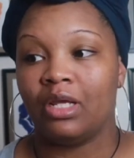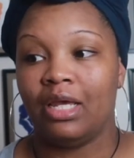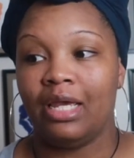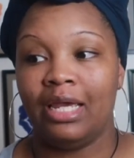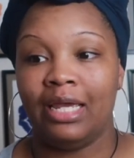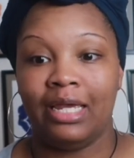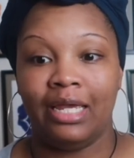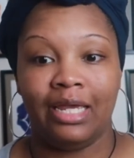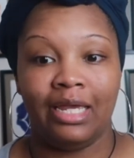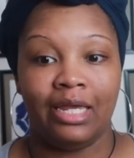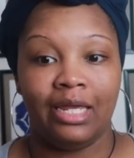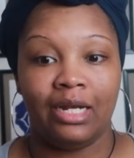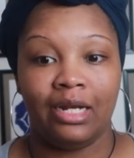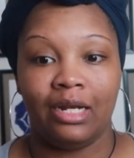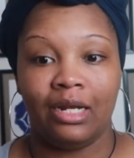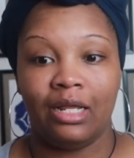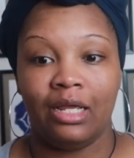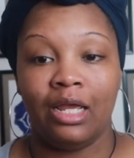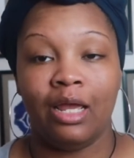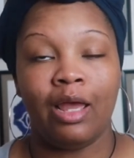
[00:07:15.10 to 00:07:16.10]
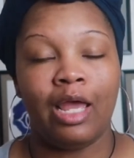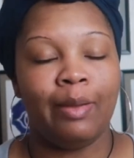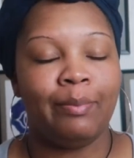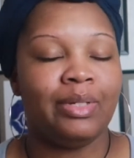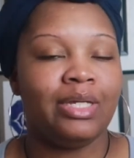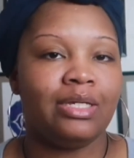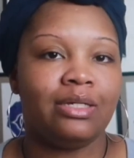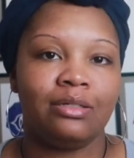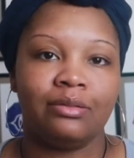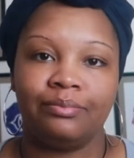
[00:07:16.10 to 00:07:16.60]
and I
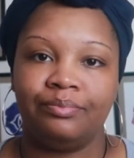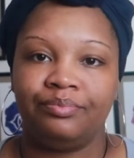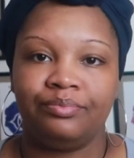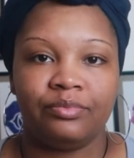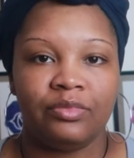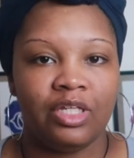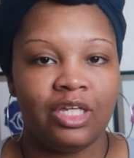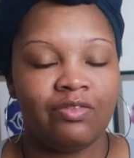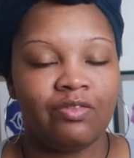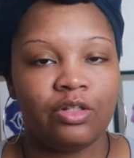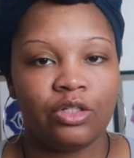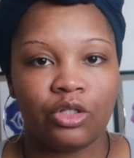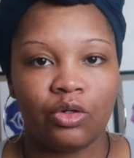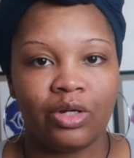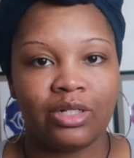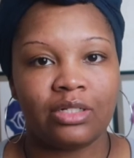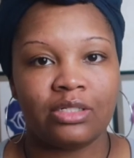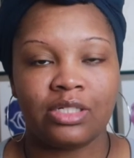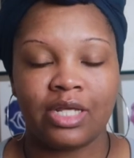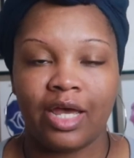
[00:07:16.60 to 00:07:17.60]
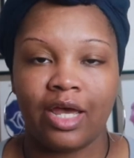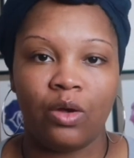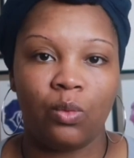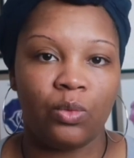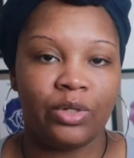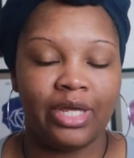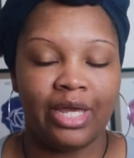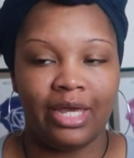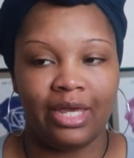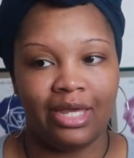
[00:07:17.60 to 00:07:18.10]
mean, even though at the time
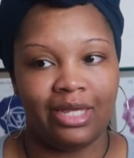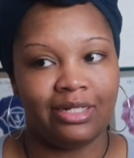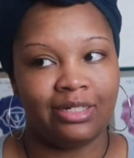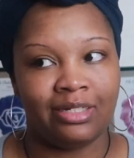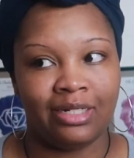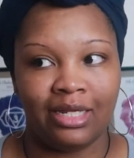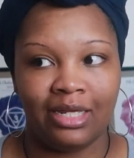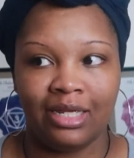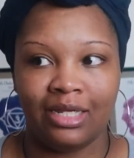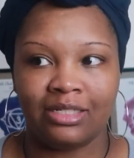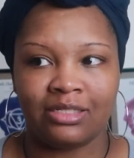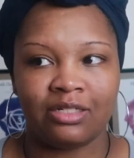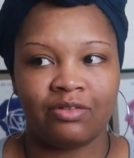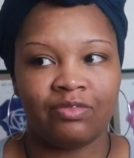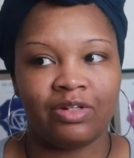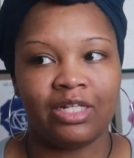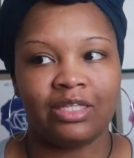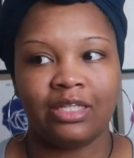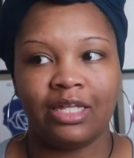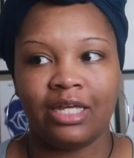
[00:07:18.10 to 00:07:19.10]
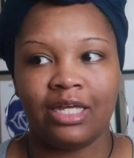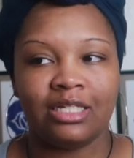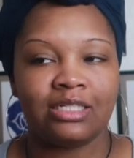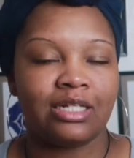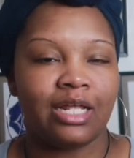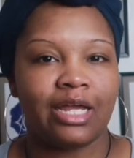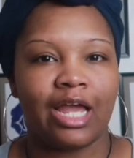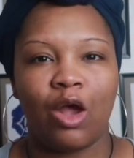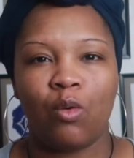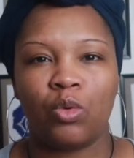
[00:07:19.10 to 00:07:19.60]
we had debt and stuff like that, it's
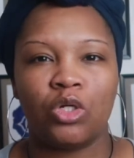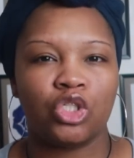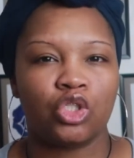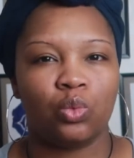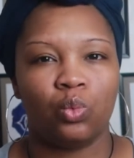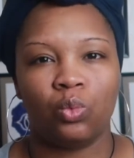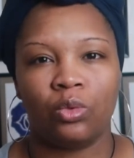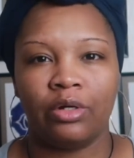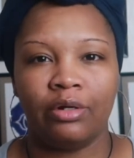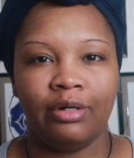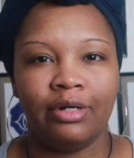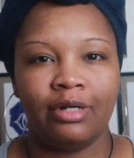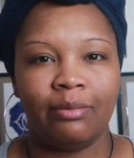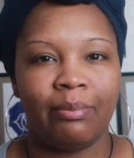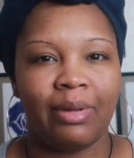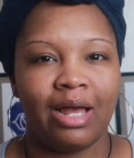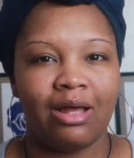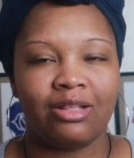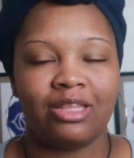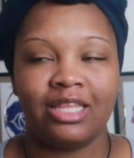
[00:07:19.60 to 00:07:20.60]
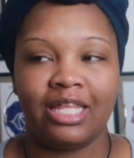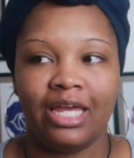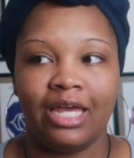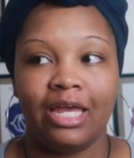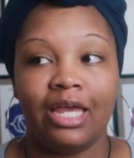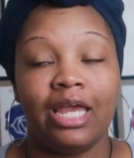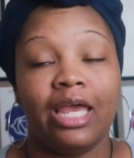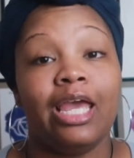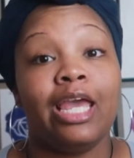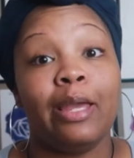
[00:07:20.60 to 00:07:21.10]
like I wasn't worried about
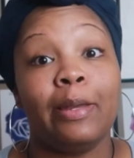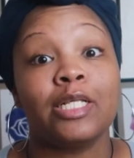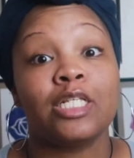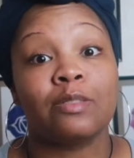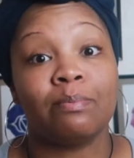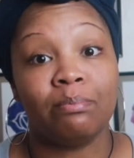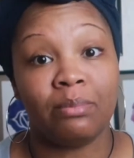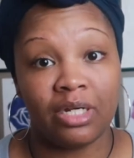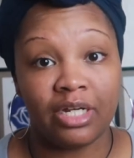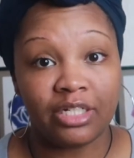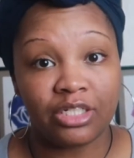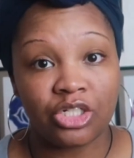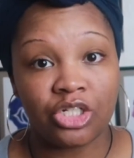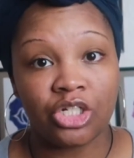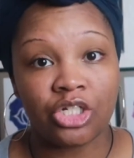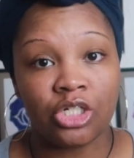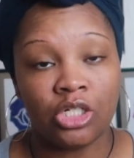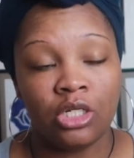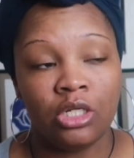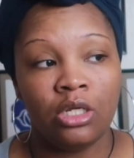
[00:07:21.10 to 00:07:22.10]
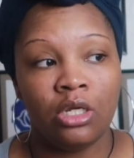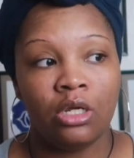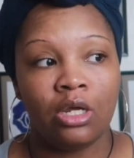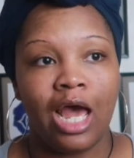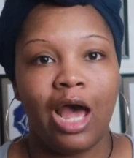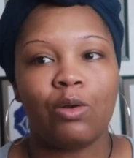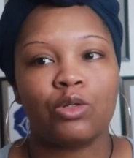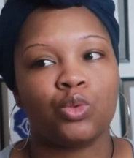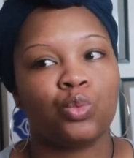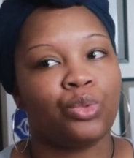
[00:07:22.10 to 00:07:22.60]
that as much.
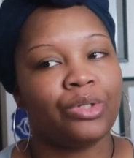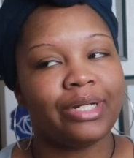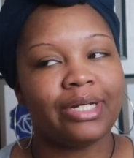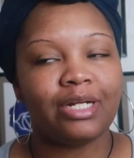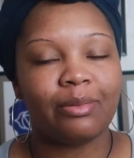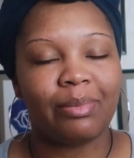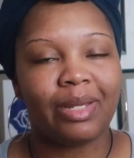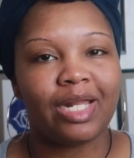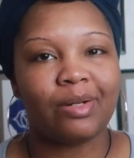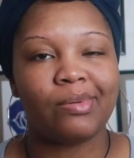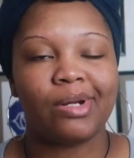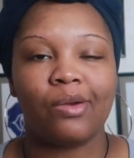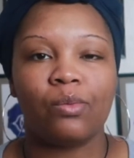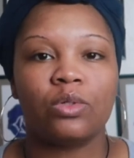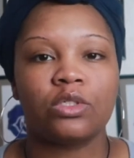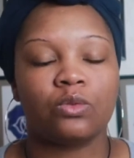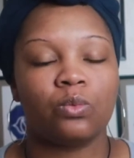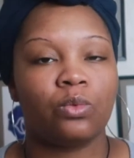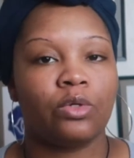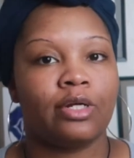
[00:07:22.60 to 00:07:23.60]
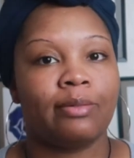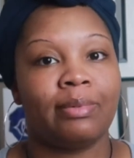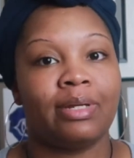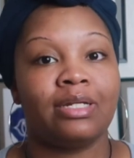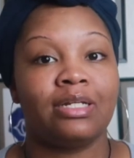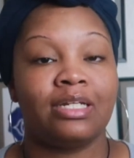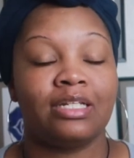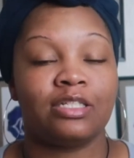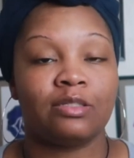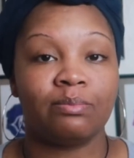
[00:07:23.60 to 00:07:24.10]
I was worried about it, but I wasn't worried about
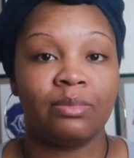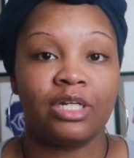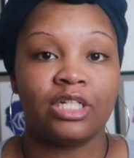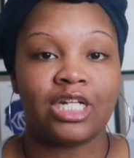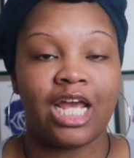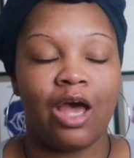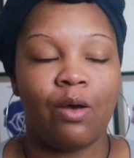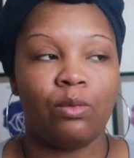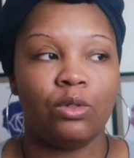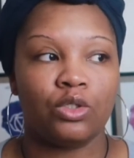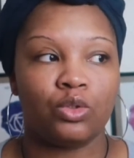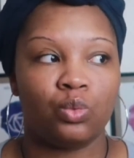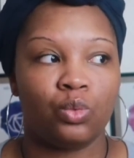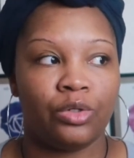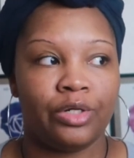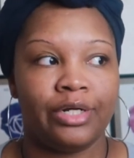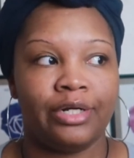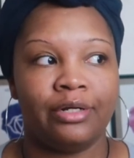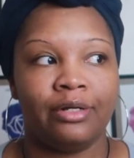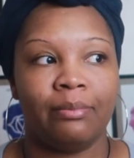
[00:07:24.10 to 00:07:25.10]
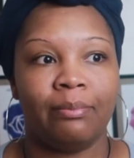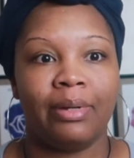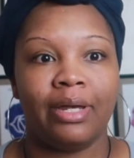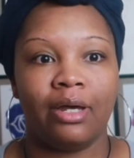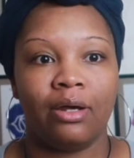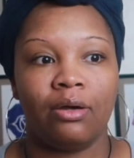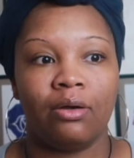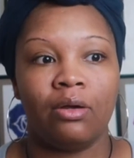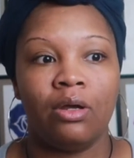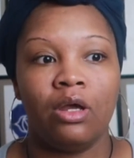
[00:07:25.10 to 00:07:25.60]
it as much. I was worrying
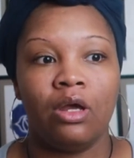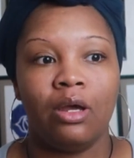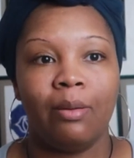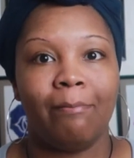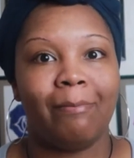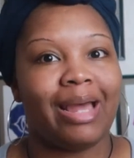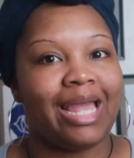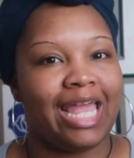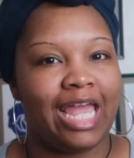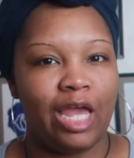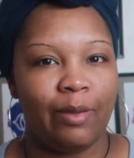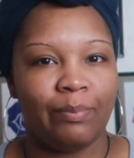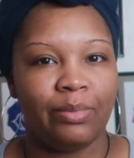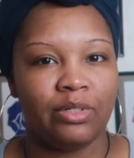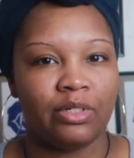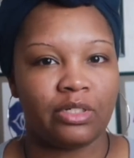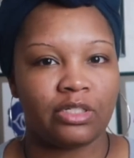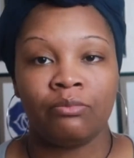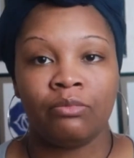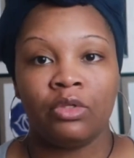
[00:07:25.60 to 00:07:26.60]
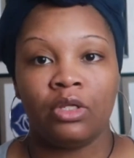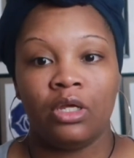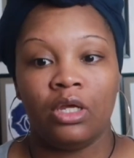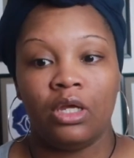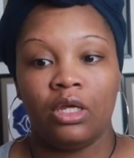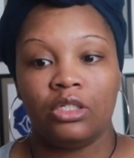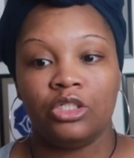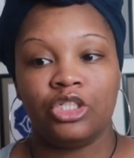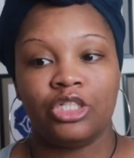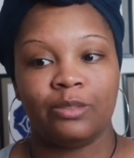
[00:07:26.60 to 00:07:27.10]
about my happiness.
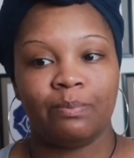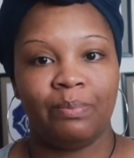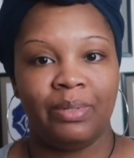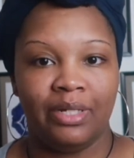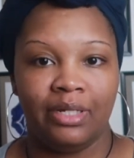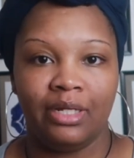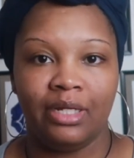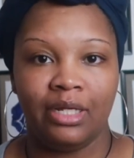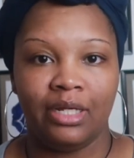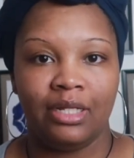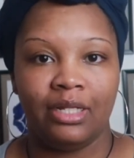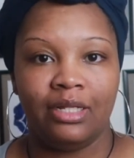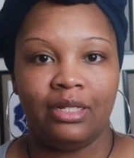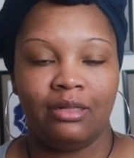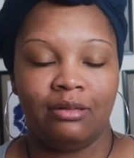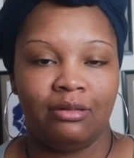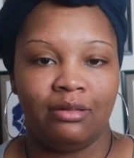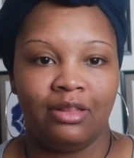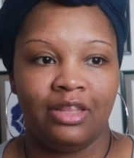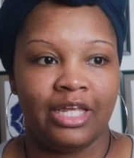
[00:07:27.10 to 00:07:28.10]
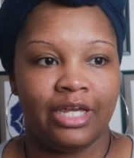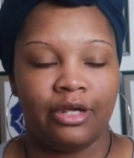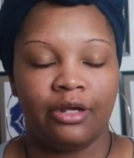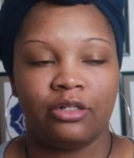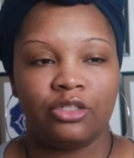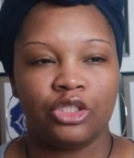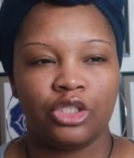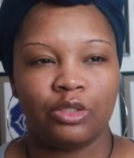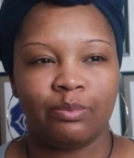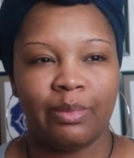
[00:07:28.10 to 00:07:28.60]
Just being
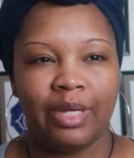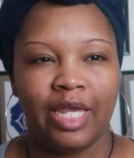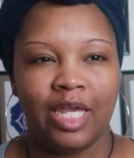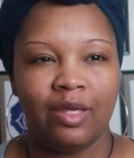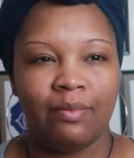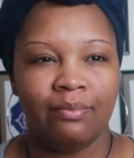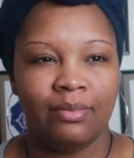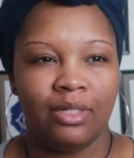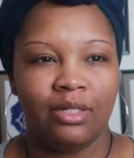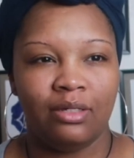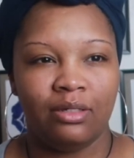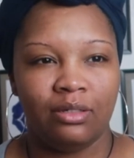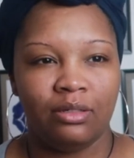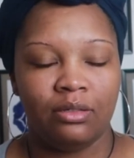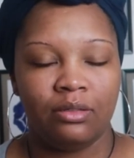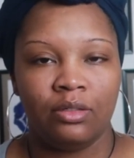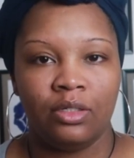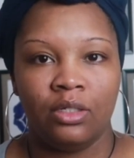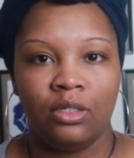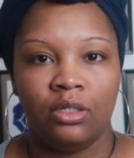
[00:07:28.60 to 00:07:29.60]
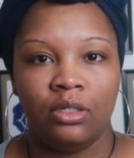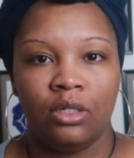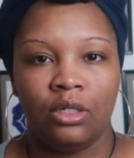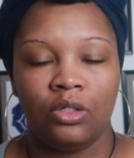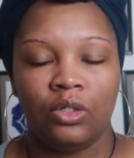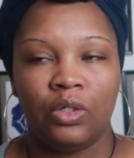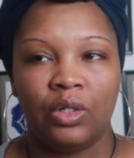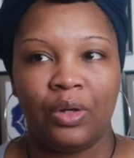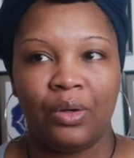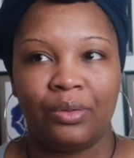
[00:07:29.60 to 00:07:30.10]
there just made me,
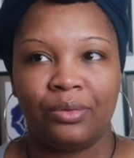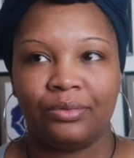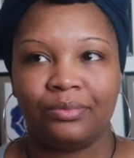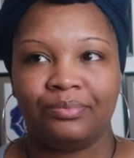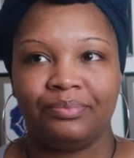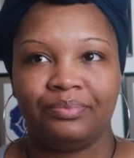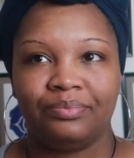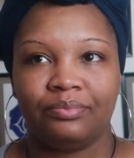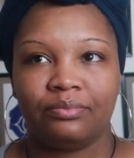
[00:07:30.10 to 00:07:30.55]
you know,